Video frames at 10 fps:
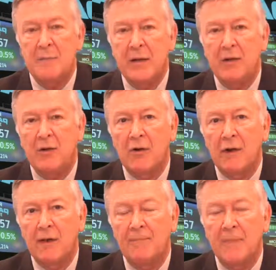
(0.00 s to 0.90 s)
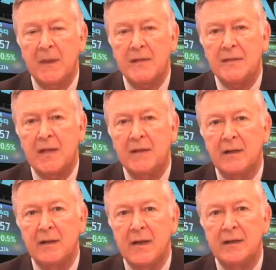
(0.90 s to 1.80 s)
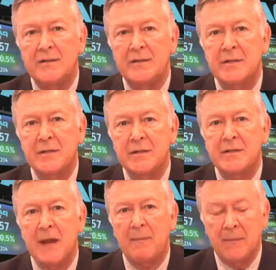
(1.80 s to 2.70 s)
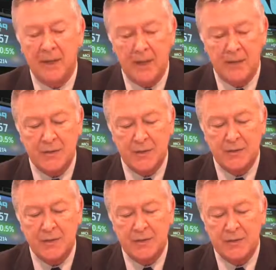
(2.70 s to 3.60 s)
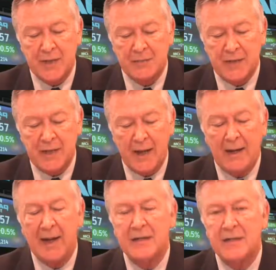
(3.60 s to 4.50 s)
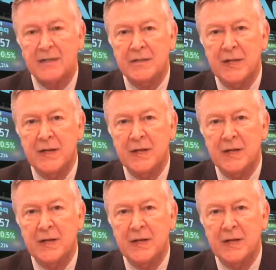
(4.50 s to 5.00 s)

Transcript: Bitcoin is then the next step, the next logical step to gain access